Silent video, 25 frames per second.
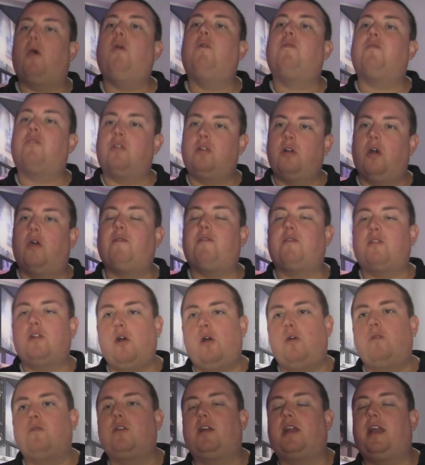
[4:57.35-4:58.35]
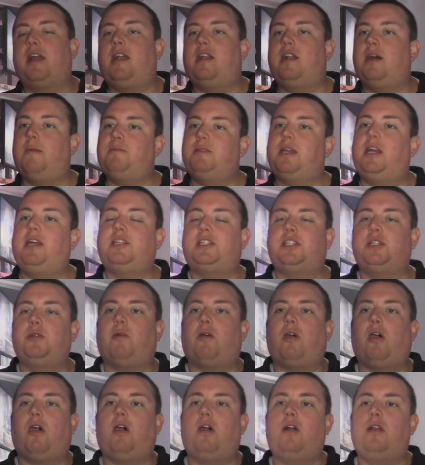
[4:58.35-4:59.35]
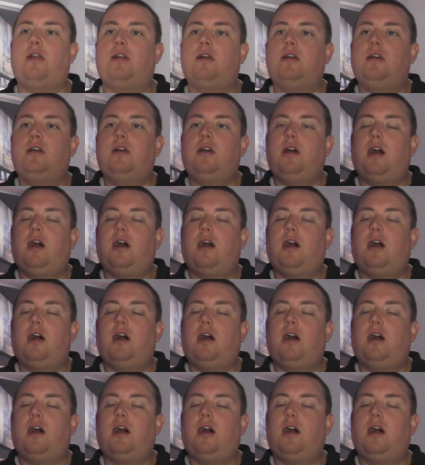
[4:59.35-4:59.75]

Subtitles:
over and over and over again and update you on